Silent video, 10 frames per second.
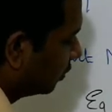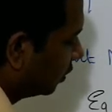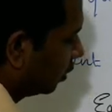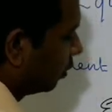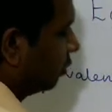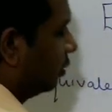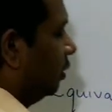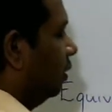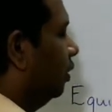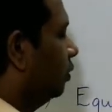0
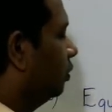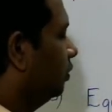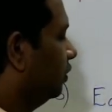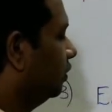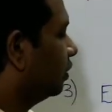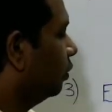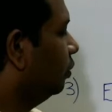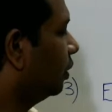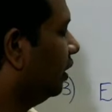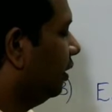so this is how
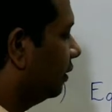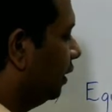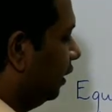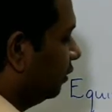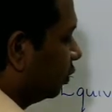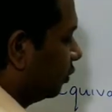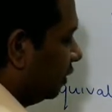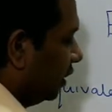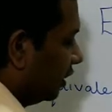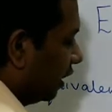you can easily
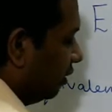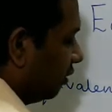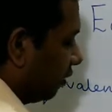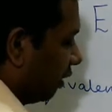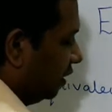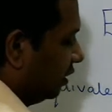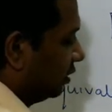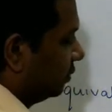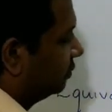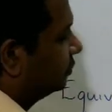dissociate and write
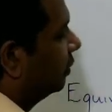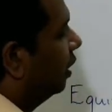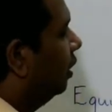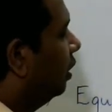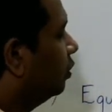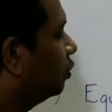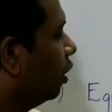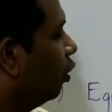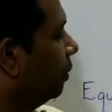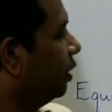it so
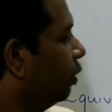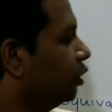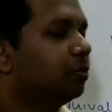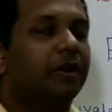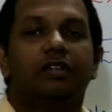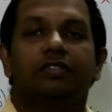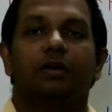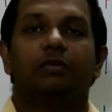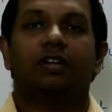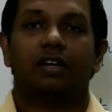how many OH minus
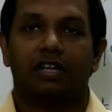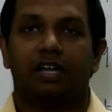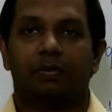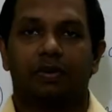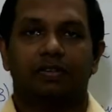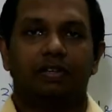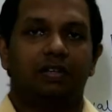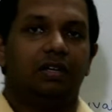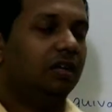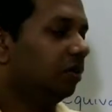ions are here present
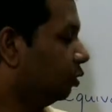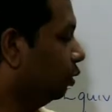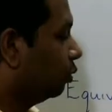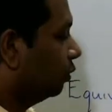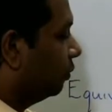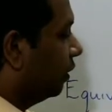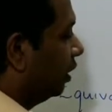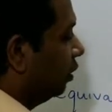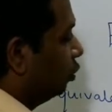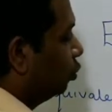so you could
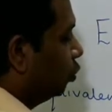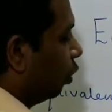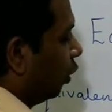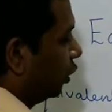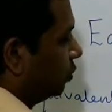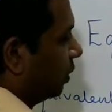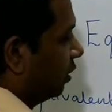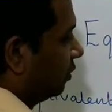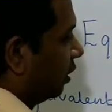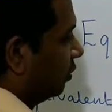find two OH
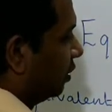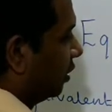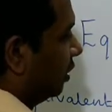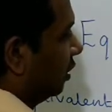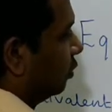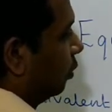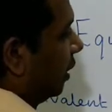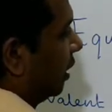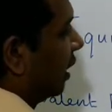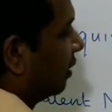minus ions are there so
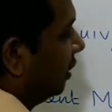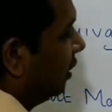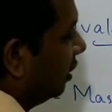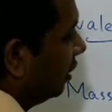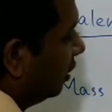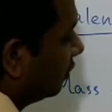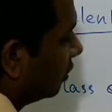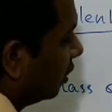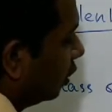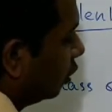my acidity
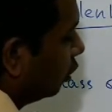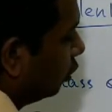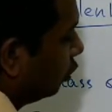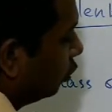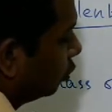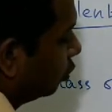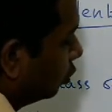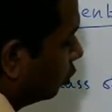is 2